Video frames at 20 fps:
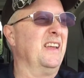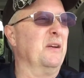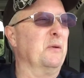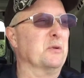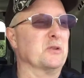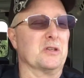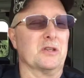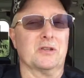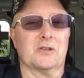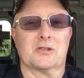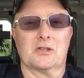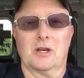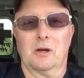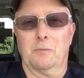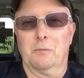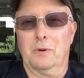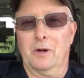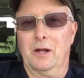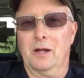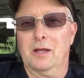it was in
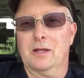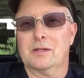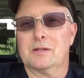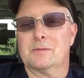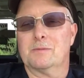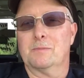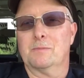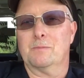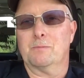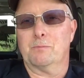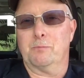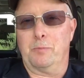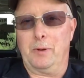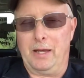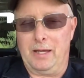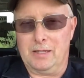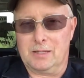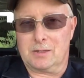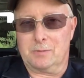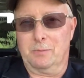somebody's
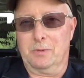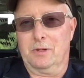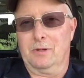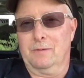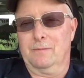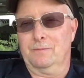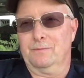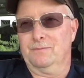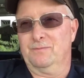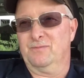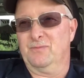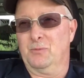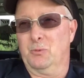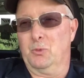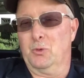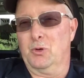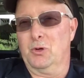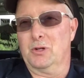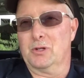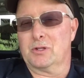basement
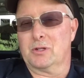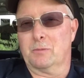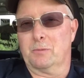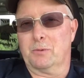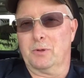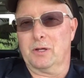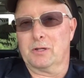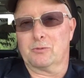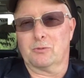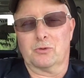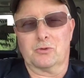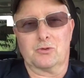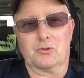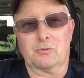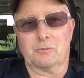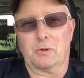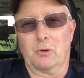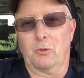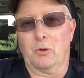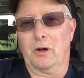was the place. As
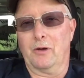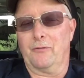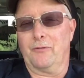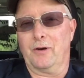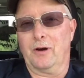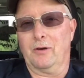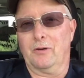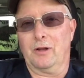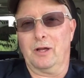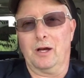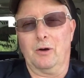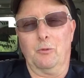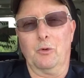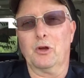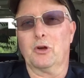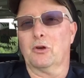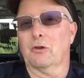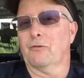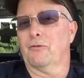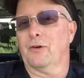soon as my wife found out,
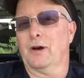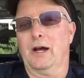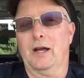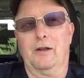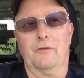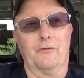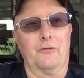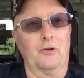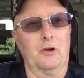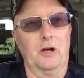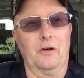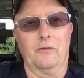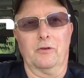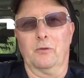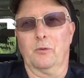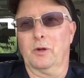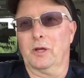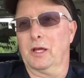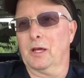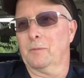we couldn't find it
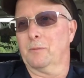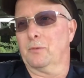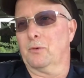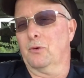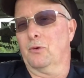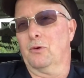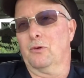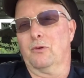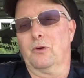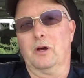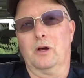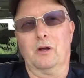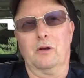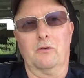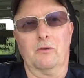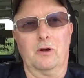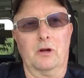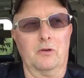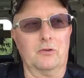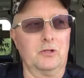forever. We kept going
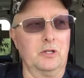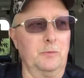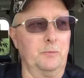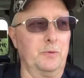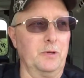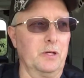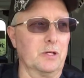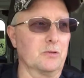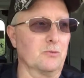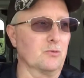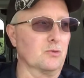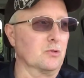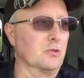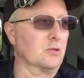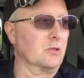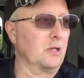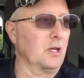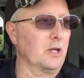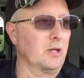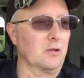around and around. GPS
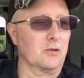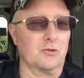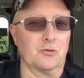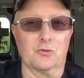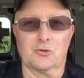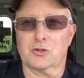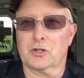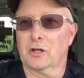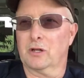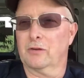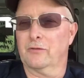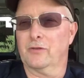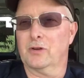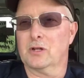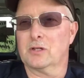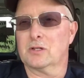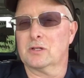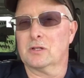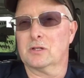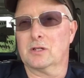was taking us through
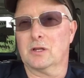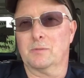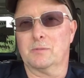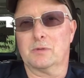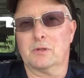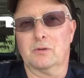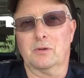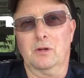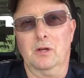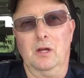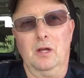subdivisions and